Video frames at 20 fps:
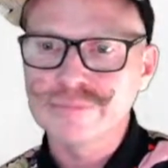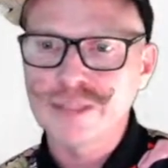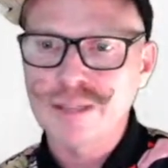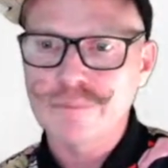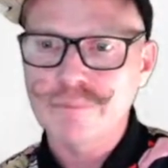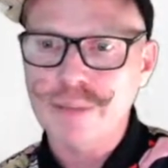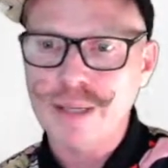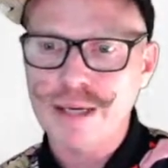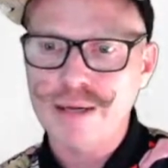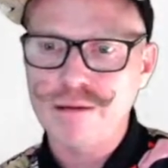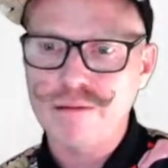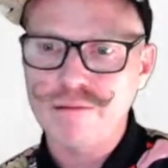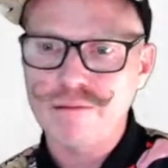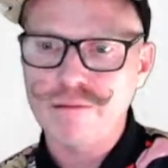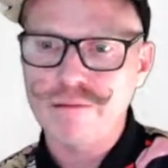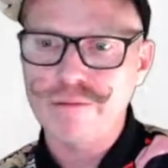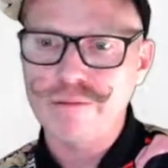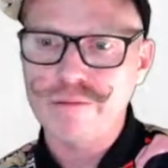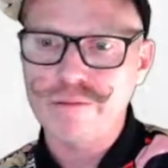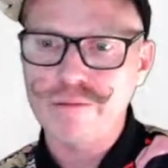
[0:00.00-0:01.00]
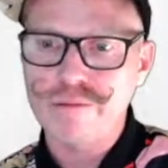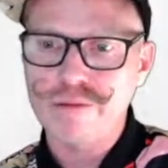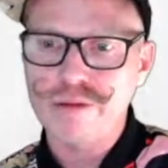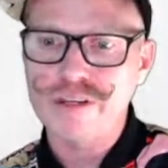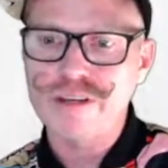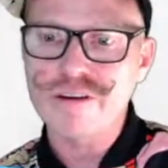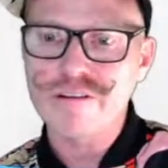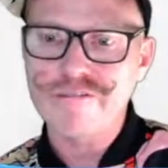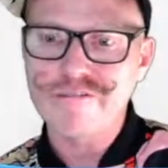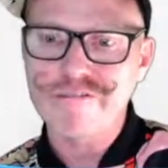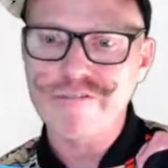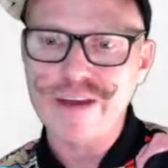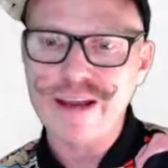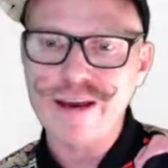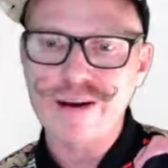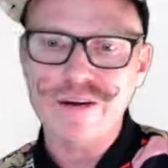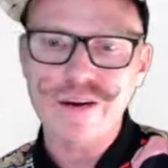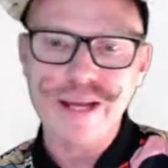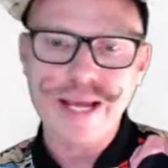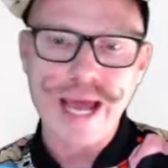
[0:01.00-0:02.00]
but you can
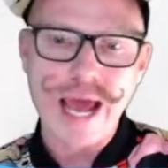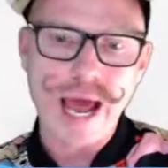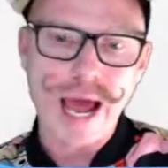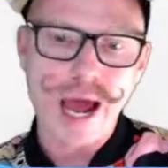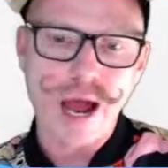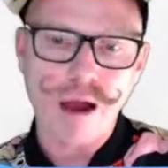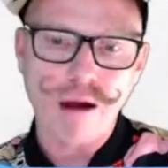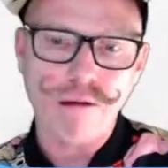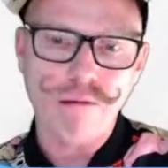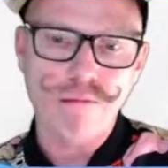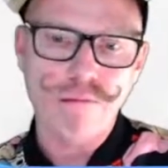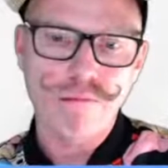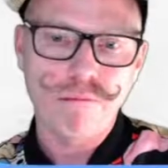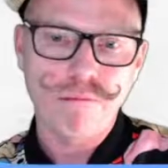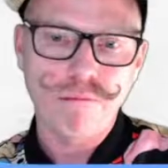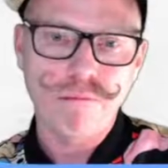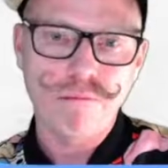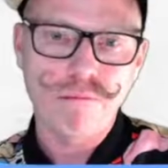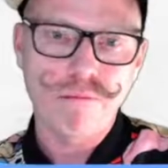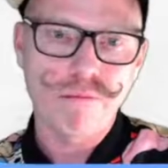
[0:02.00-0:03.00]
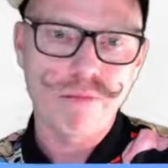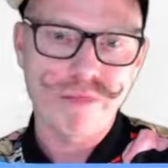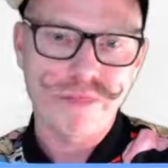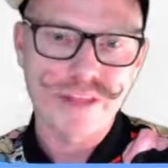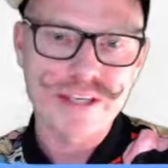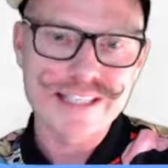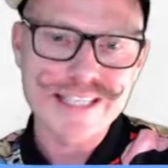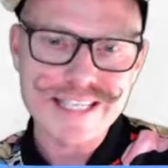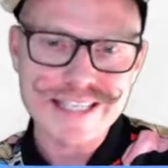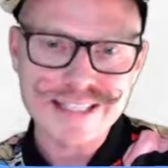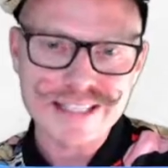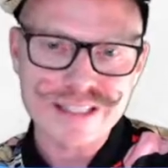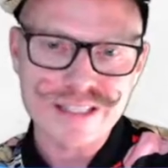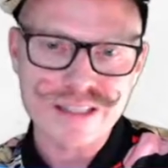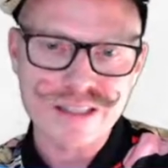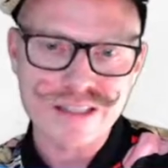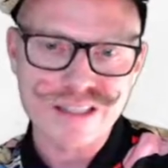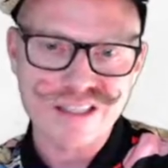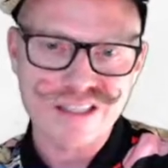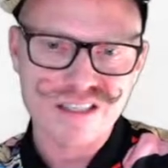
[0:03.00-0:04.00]
vary how the
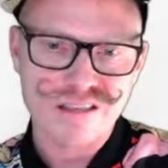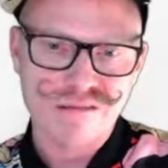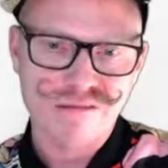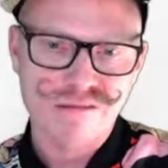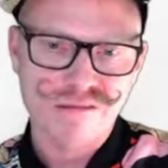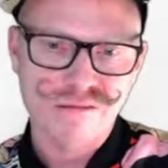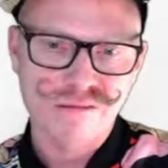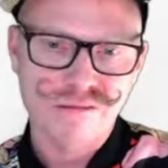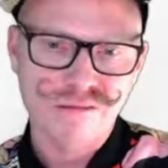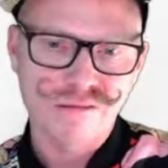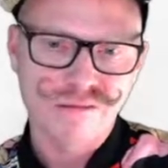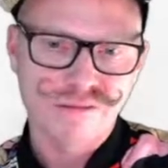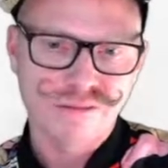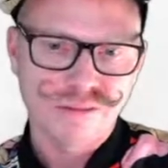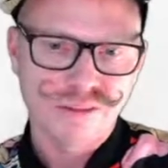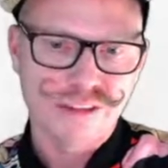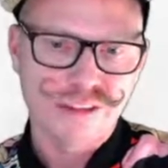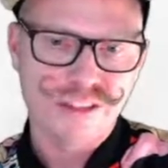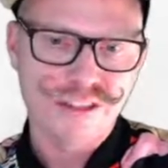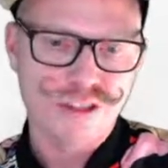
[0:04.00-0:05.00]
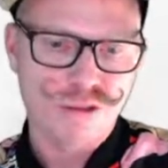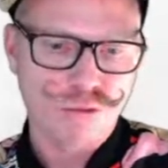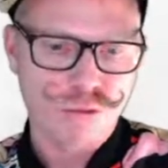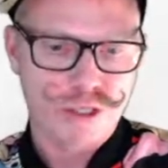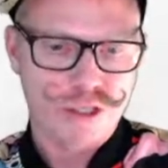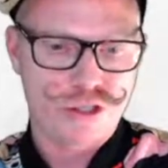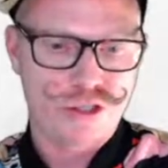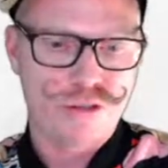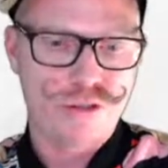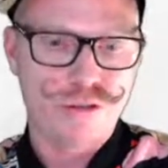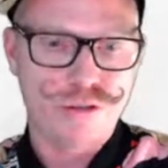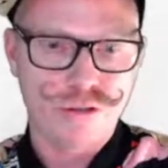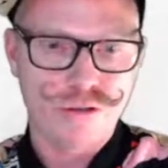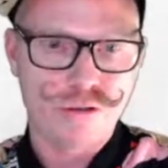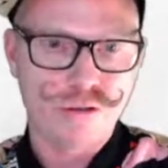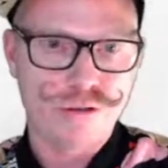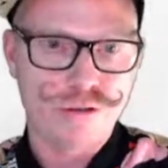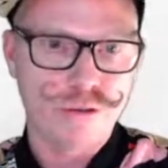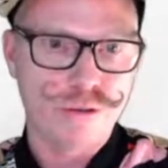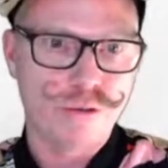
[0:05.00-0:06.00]
distance into which
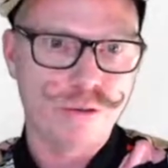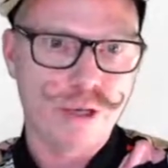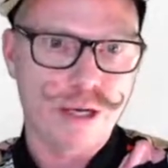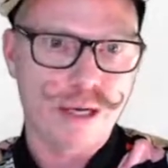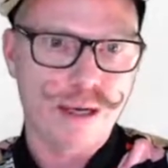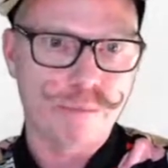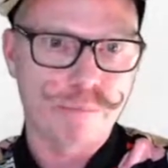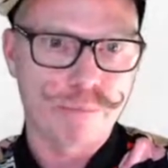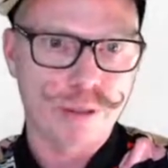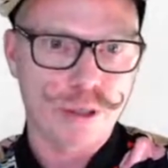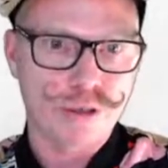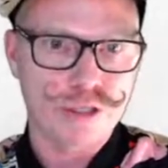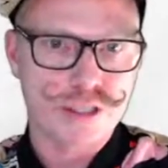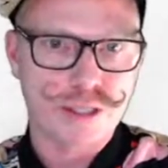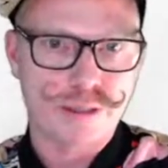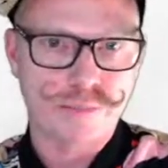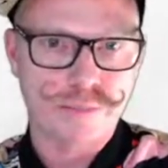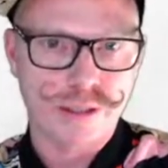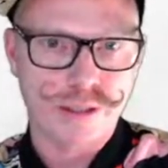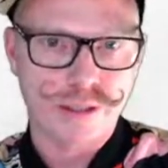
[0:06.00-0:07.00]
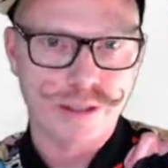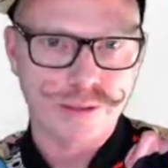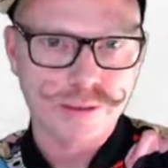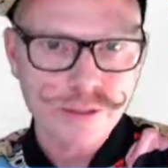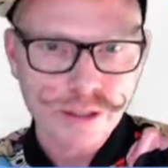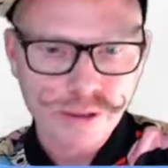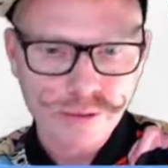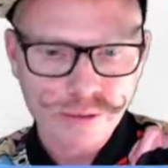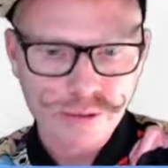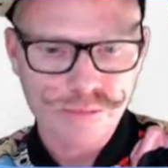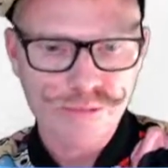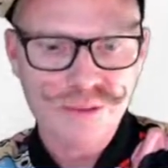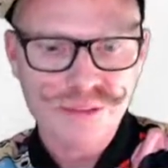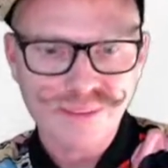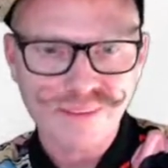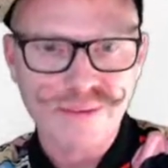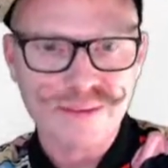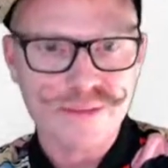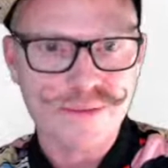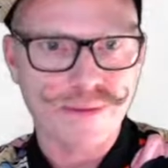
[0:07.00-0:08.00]
you broke something. No, I wouldn't
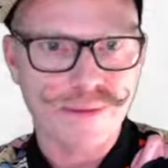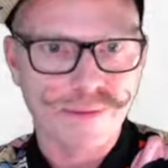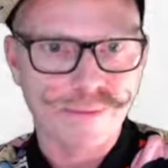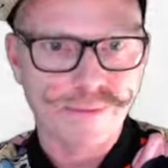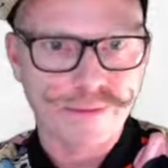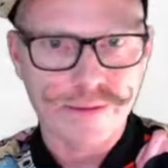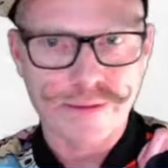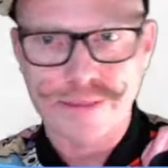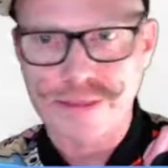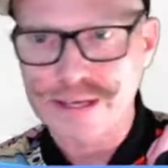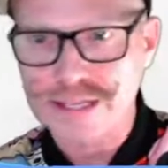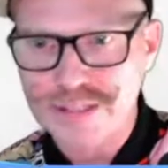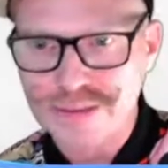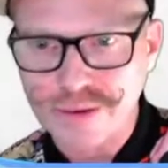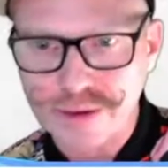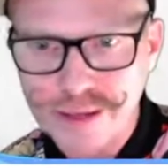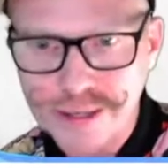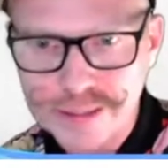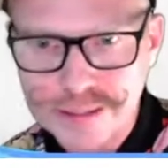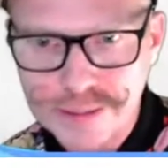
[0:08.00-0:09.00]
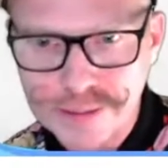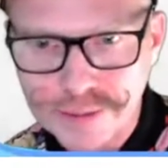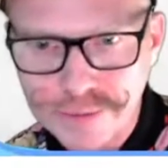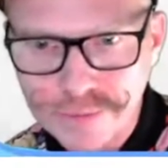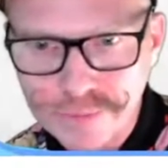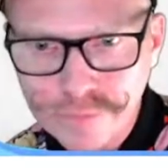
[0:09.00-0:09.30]
like to unlock it. Thanks for asking.